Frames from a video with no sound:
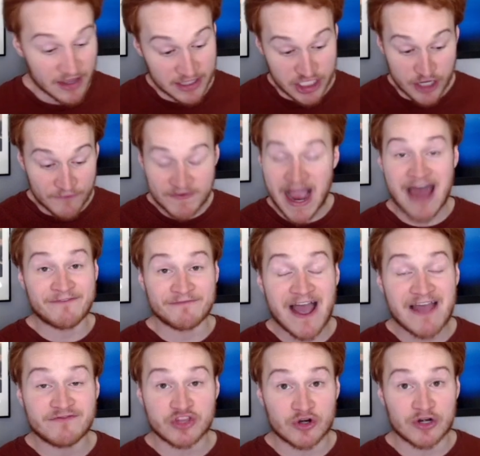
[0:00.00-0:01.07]
You've got
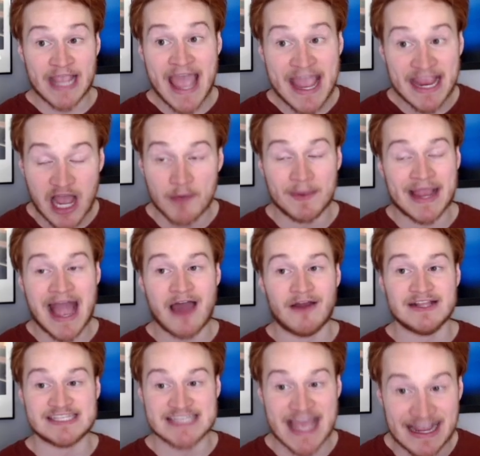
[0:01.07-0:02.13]
538 coming out
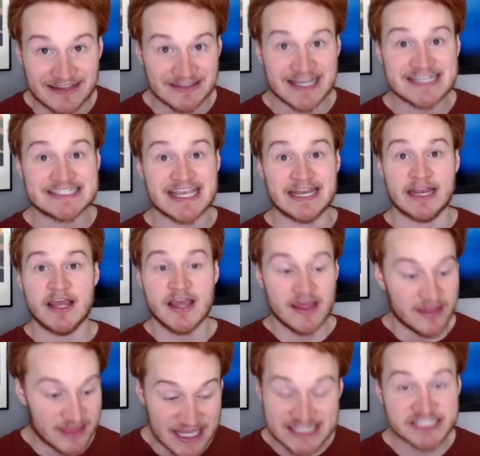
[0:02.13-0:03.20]
and saying, listen,
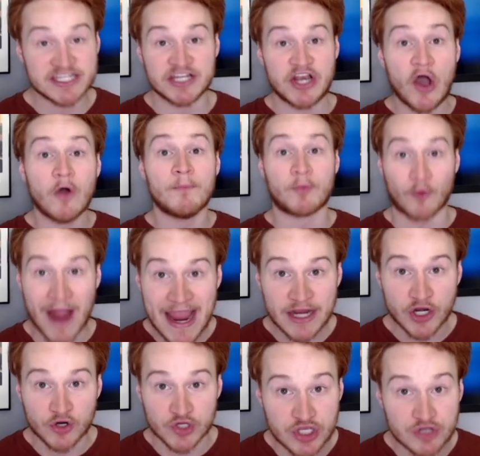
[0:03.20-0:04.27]
this is a
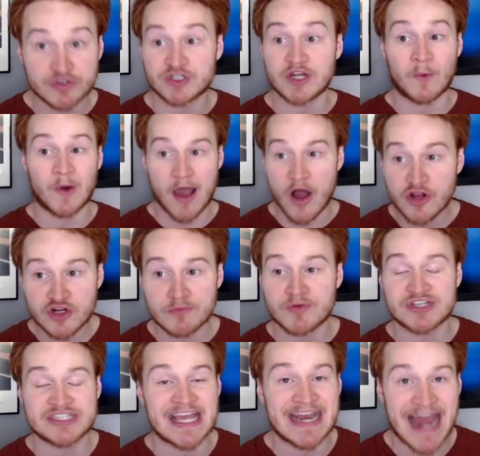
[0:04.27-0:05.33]
no-brainer. You should
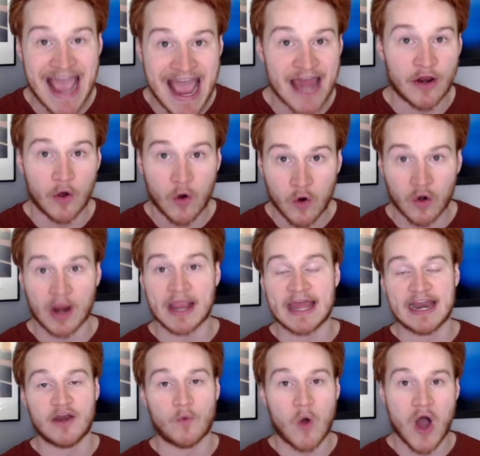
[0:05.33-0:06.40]
100% add
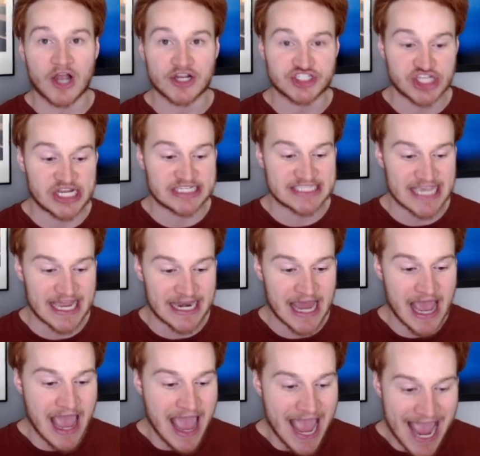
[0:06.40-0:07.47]
Oregon and Washington.
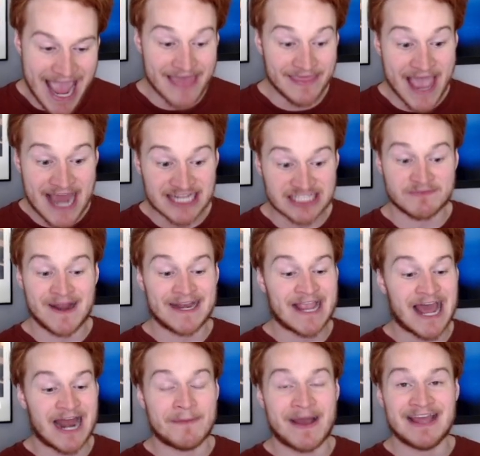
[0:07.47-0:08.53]
And that has been
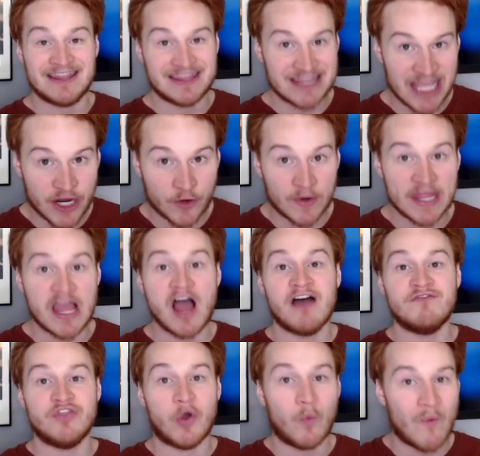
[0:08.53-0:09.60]
kind of my theory
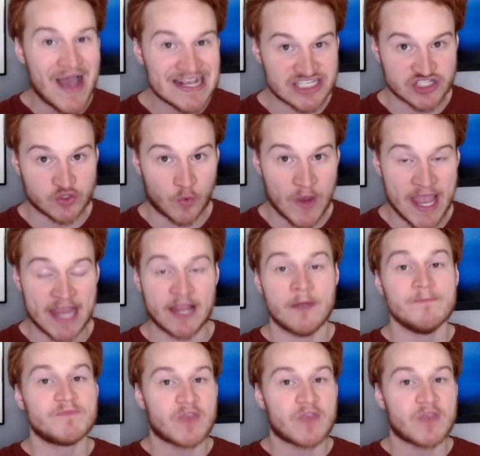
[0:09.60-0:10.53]
of the West Wing,